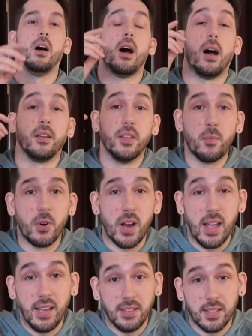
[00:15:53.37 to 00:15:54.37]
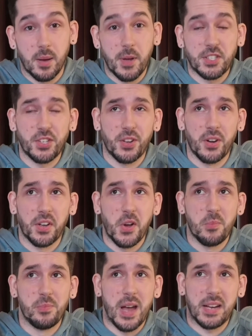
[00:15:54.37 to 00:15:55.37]
Number 8, I'm actually going to
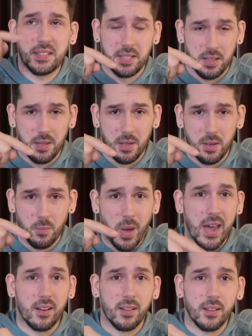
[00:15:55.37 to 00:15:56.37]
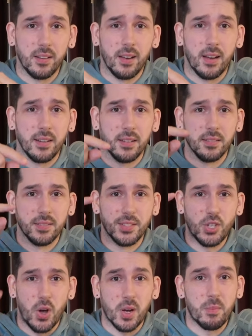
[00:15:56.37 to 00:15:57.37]
go back to the battling. I didn't
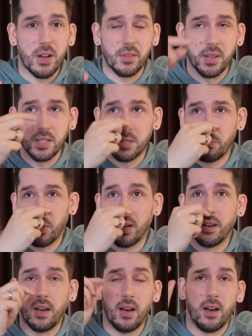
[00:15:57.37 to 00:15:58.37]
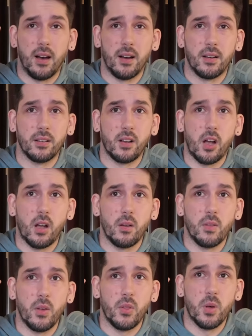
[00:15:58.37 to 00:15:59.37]
talk about this, but
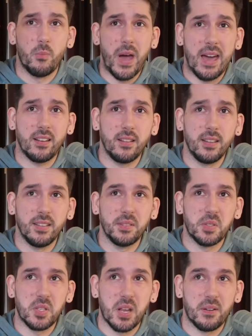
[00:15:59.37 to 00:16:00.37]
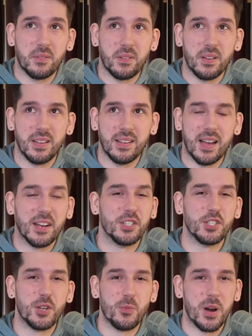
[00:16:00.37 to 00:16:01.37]
the battling stuff, I
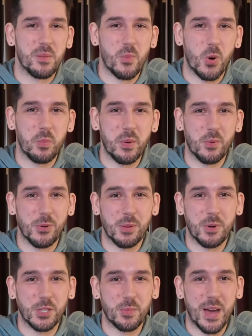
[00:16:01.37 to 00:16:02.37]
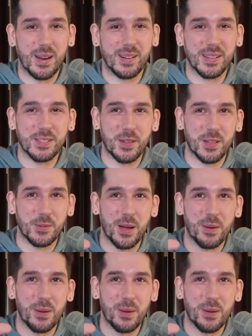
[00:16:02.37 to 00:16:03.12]
just didn't want to bore people with a bunch of battling, so that's